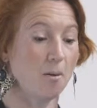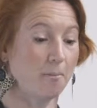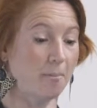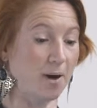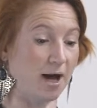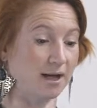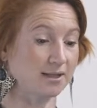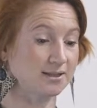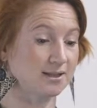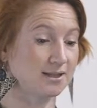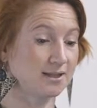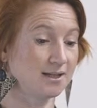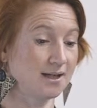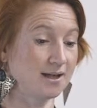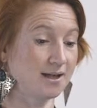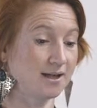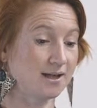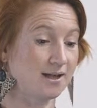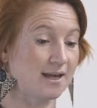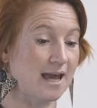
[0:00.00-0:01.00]
But
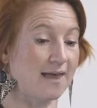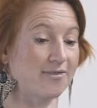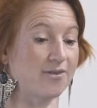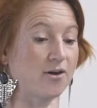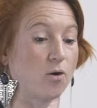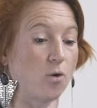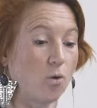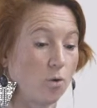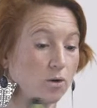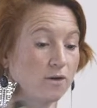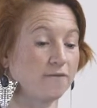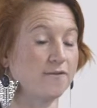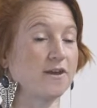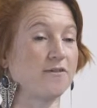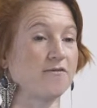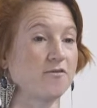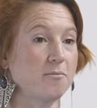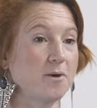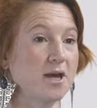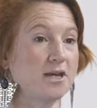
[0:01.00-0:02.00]
gather all of the
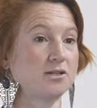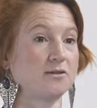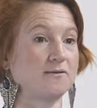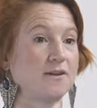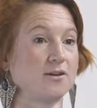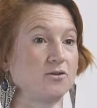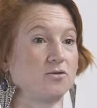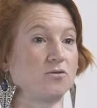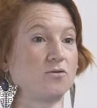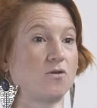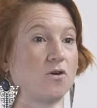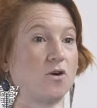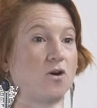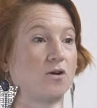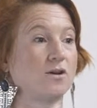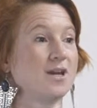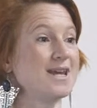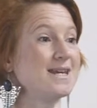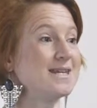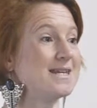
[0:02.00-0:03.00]
information that you've
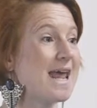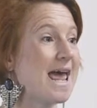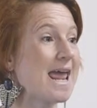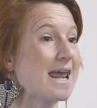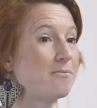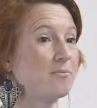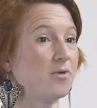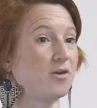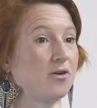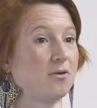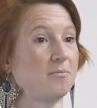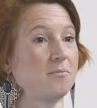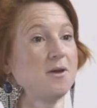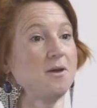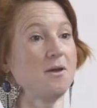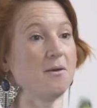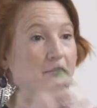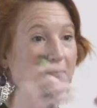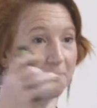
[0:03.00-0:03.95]
got, name them,